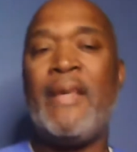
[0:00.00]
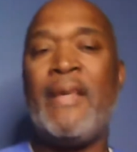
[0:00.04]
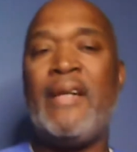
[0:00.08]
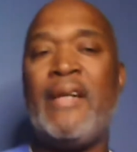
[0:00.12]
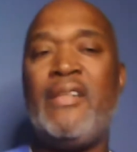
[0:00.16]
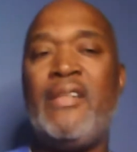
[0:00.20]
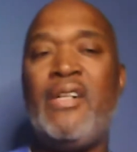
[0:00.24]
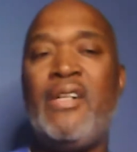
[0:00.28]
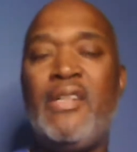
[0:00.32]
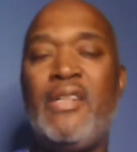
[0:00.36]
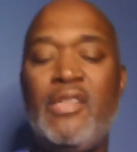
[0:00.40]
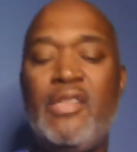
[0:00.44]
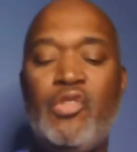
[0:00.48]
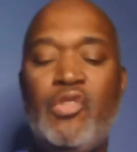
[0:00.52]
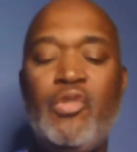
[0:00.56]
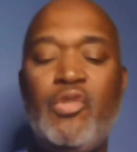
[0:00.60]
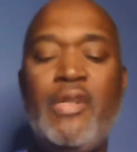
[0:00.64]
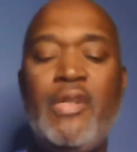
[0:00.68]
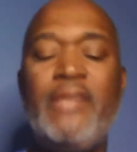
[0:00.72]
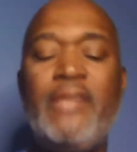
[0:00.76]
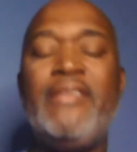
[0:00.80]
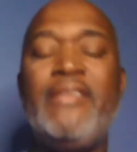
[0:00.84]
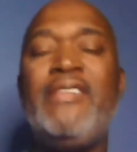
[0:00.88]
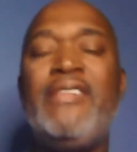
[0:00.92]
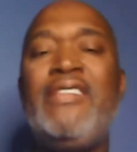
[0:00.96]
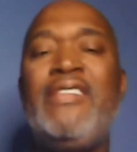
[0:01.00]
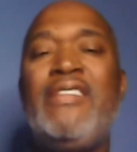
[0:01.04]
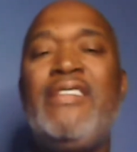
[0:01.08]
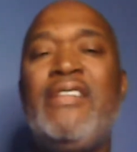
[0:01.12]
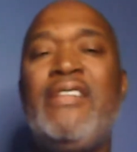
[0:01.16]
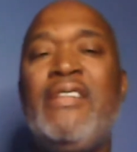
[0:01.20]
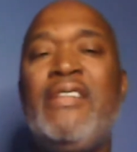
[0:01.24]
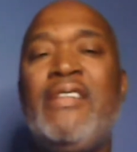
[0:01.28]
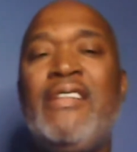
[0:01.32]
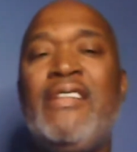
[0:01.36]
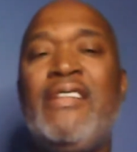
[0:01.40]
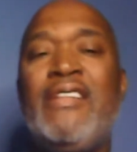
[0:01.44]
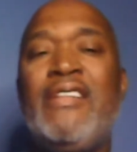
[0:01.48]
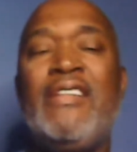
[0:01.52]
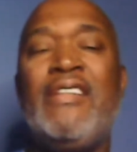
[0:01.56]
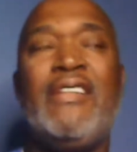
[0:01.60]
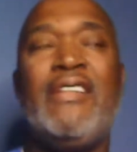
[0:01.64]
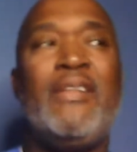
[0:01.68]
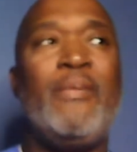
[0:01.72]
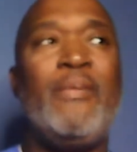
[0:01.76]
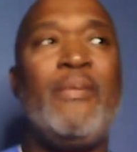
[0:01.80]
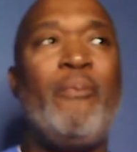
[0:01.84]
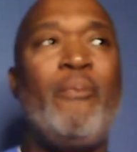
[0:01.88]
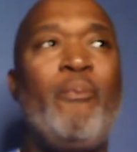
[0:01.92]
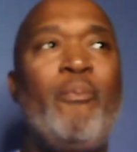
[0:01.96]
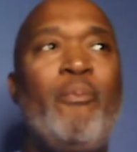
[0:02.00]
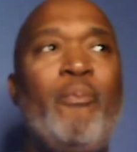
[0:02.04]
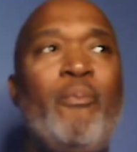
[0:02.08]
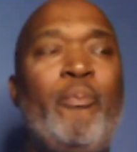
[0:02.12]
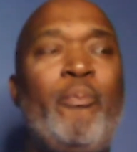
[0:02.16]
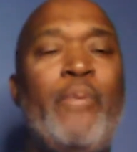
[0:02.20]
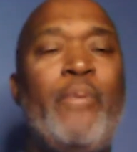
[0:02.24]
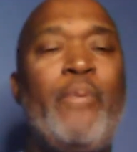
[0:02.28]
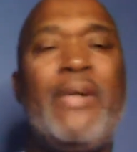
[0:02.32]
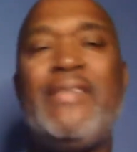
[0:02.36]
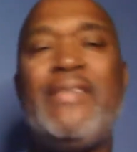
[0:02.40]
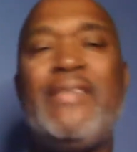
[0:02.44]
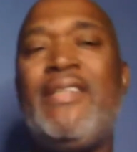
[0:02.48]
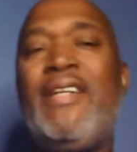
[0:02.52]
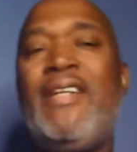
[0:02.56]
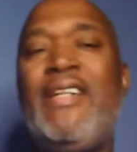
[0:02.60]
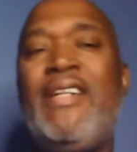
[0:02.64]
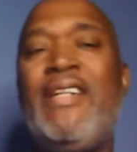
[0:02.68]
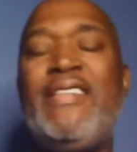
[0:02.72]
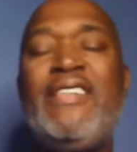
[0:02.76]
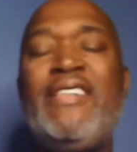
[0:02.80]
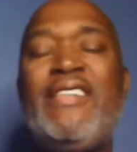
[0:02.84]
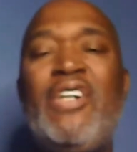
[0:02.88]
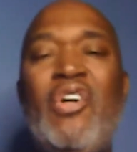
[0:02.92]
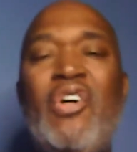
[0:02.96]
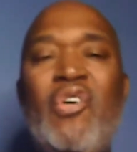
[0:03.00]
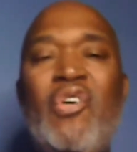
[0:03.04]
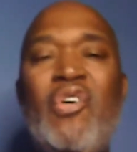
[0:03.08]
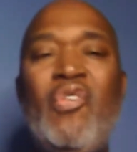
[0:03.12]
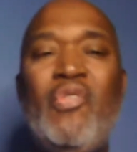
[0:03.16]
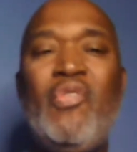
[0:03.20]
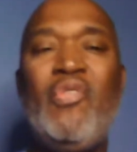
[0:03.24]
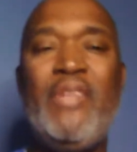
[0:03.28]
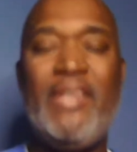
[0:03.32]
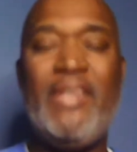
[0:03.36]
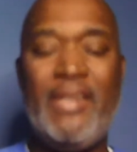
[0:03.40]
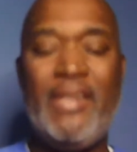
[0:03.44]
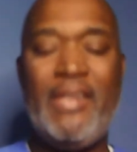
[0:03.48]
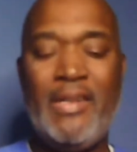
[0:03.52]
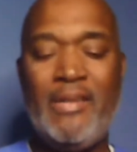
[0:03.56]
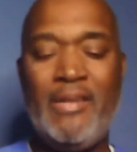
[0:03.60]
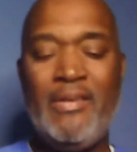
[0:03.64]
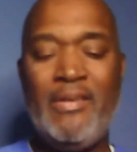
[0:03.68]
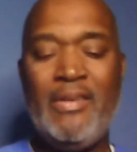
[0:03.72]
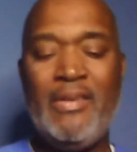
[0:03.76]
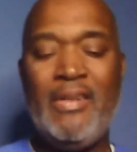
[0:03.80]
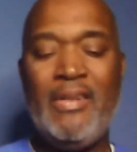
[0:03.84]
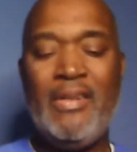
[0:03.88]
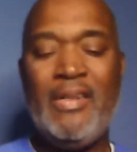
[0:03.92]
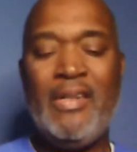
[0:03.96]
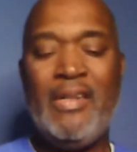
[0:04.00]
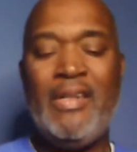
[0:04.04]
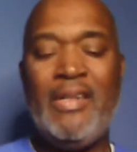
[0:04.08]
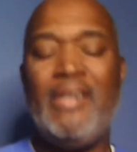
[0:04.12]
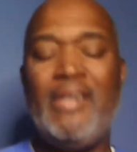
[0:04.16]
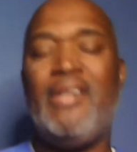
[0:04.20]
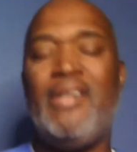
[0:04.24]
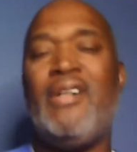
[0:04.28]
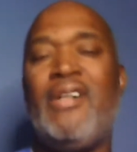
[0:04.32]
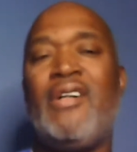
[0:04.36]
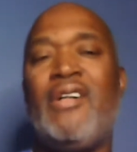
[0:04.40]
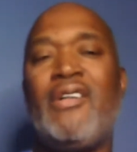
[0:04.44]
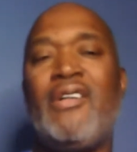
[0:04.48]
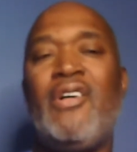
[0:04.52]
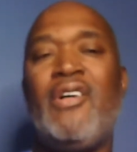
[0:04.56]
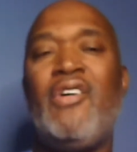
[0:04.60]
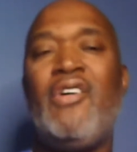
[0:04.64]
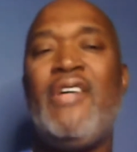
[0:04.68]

Donald Trump personally told them, go